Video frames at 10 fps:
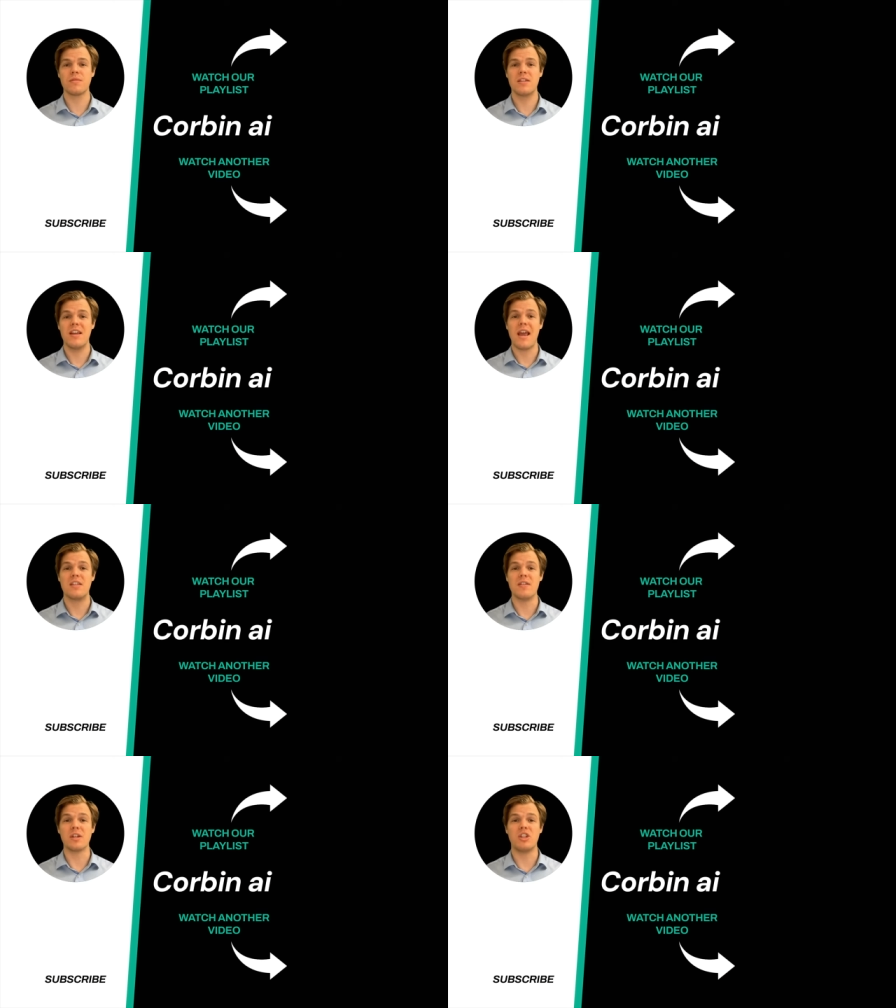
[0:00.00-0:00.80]
Thanks
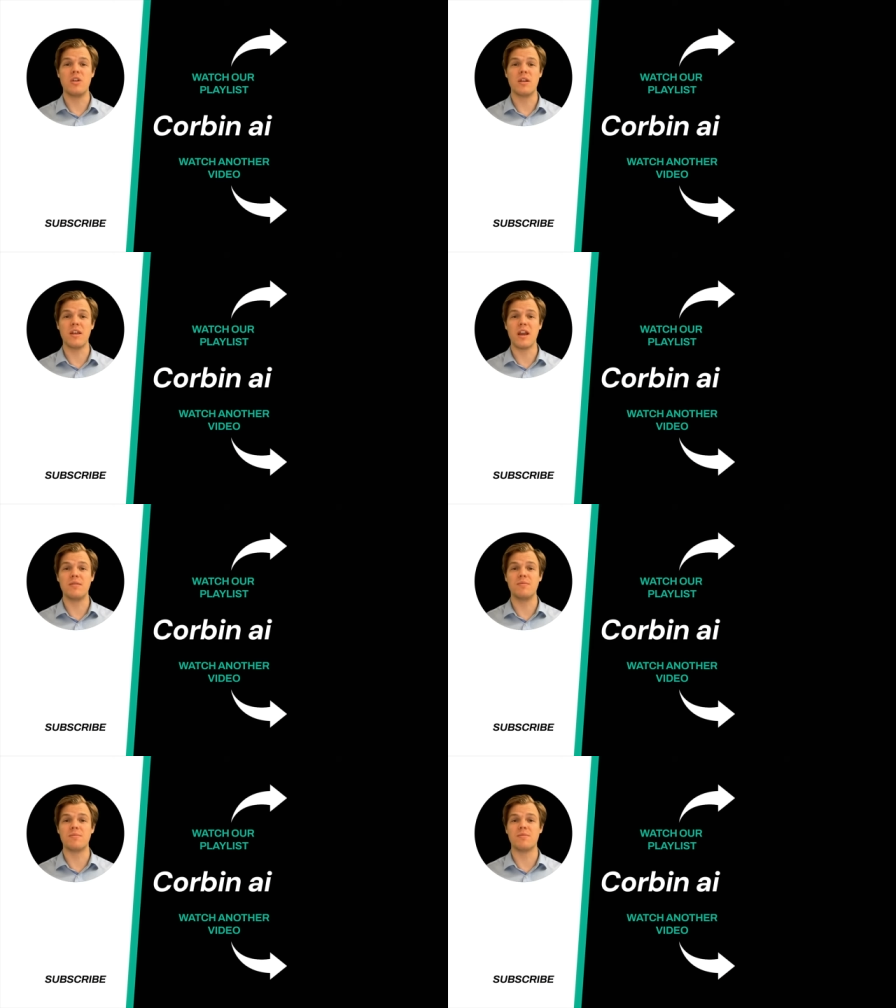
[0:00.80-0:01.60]
for tuning in.
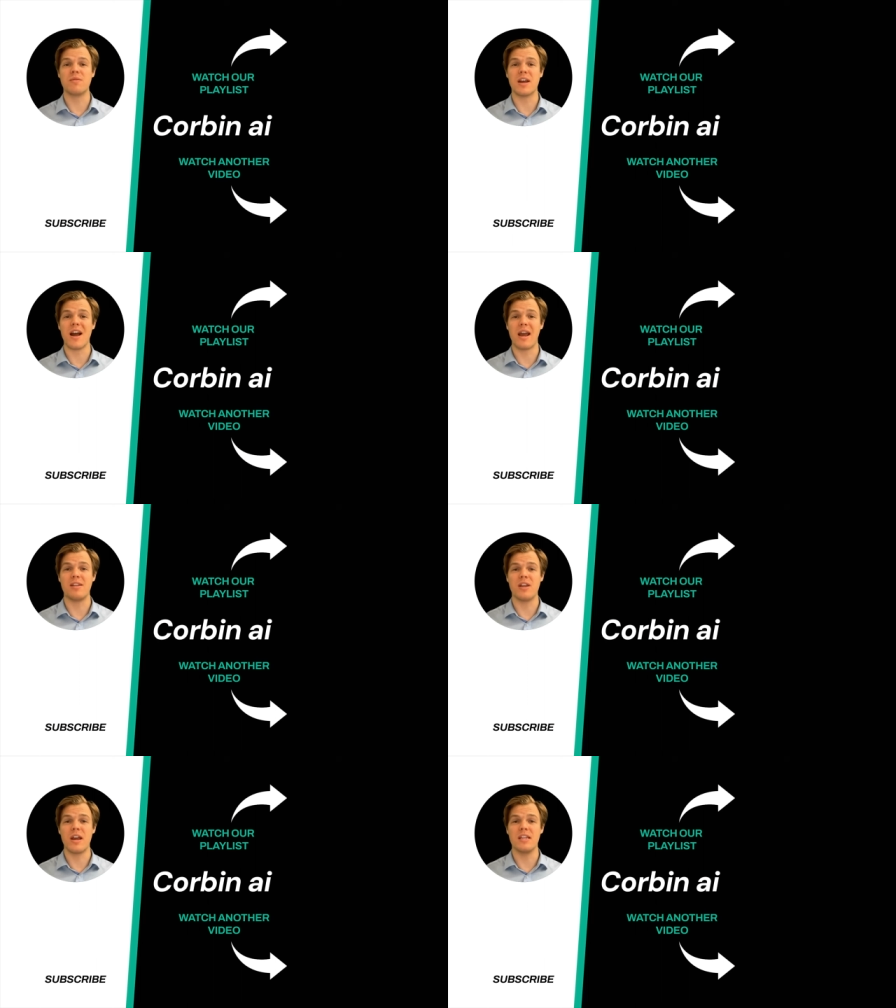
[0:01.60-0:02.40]
And
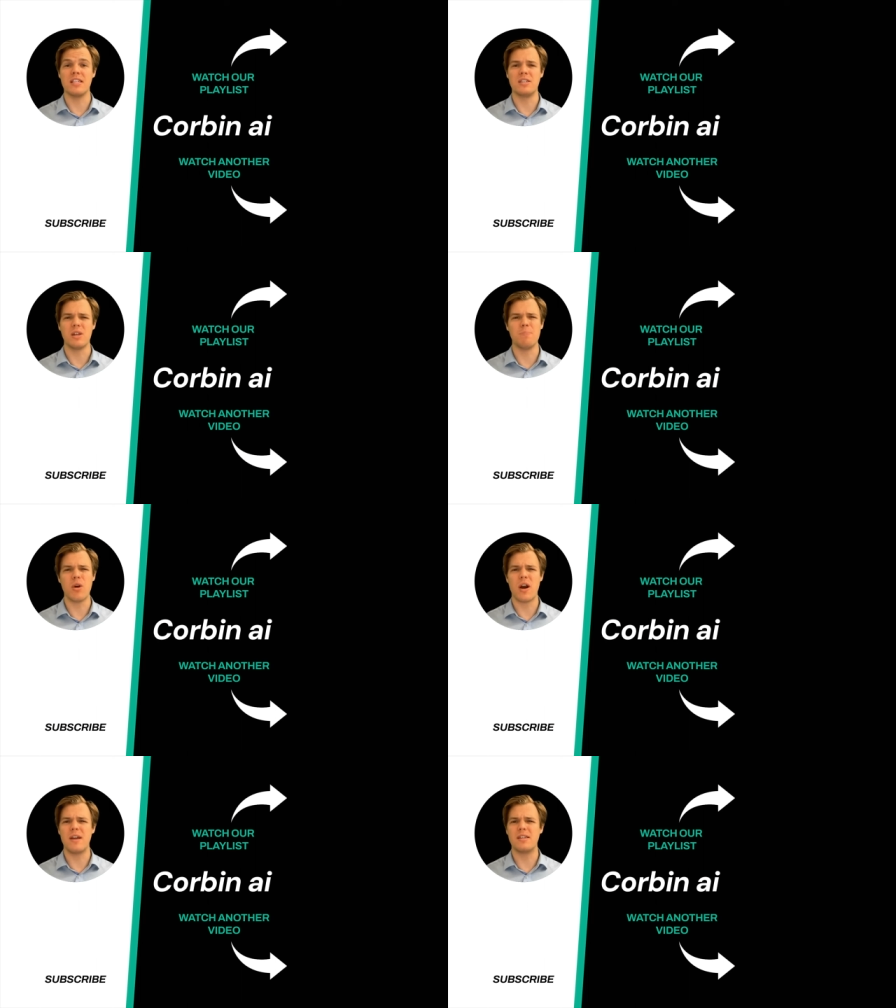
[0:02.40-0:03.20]
yes,
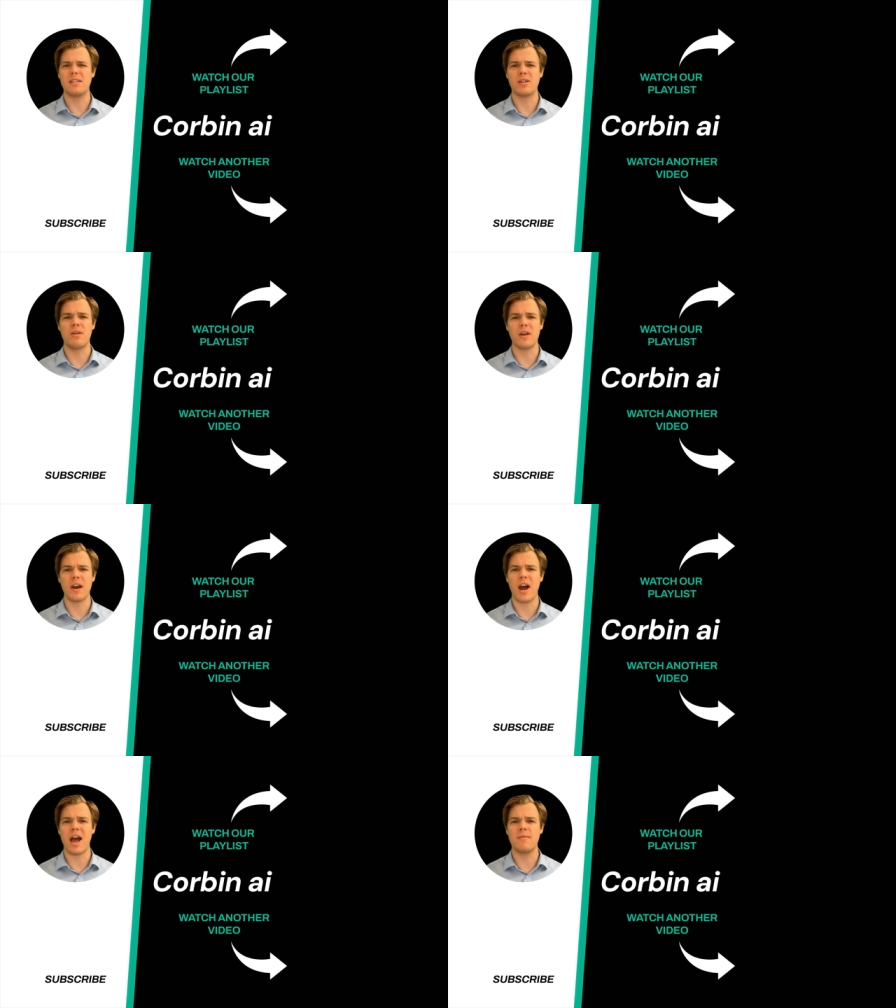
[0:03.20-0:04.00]
surprise,
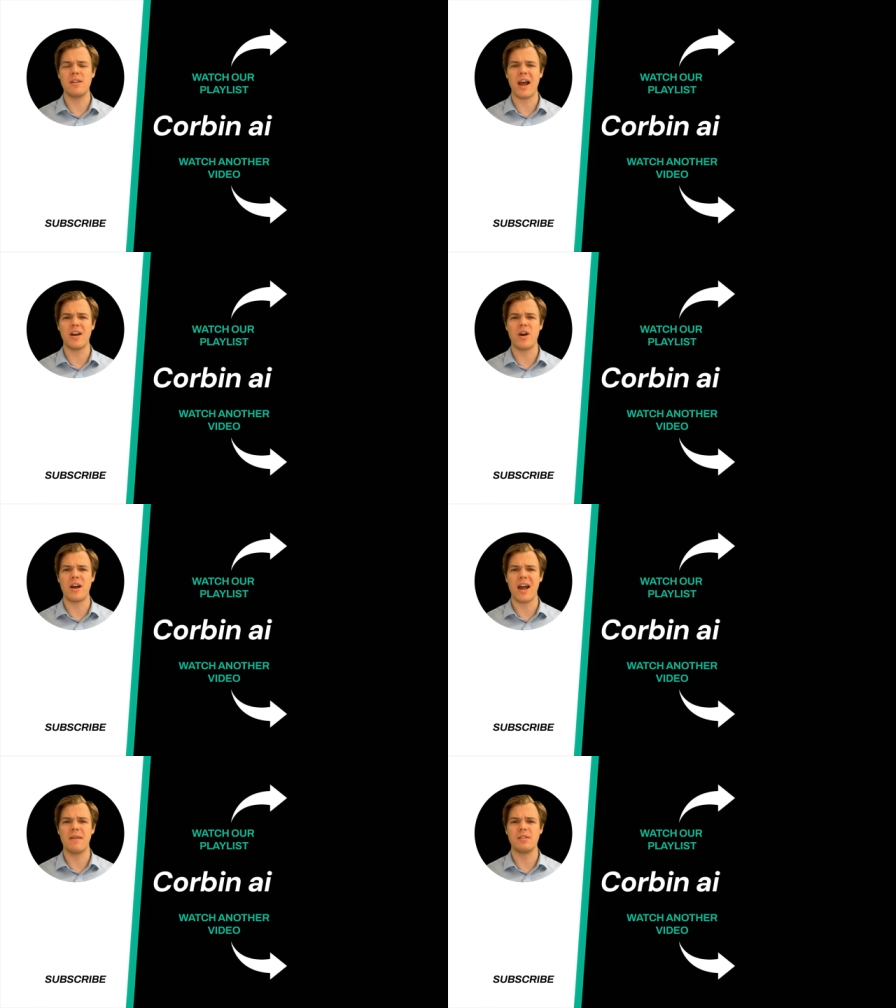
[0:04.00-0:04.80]
I'm an AI
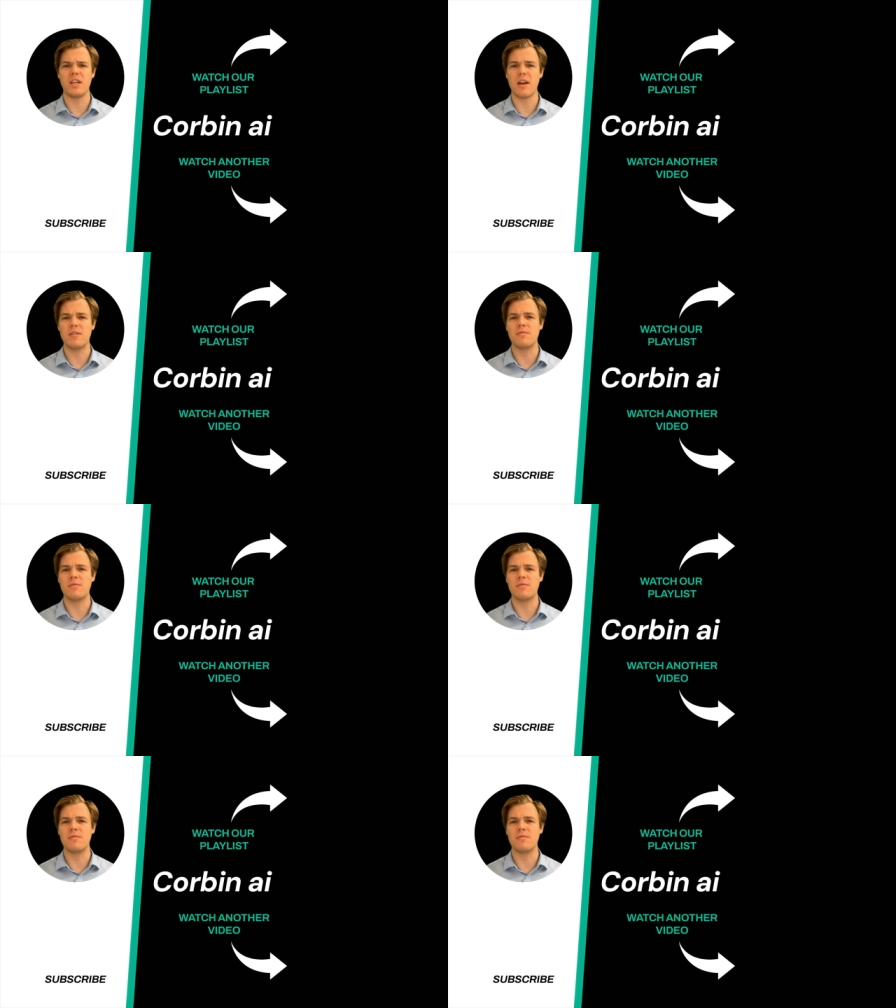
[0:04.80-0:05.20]
avatar.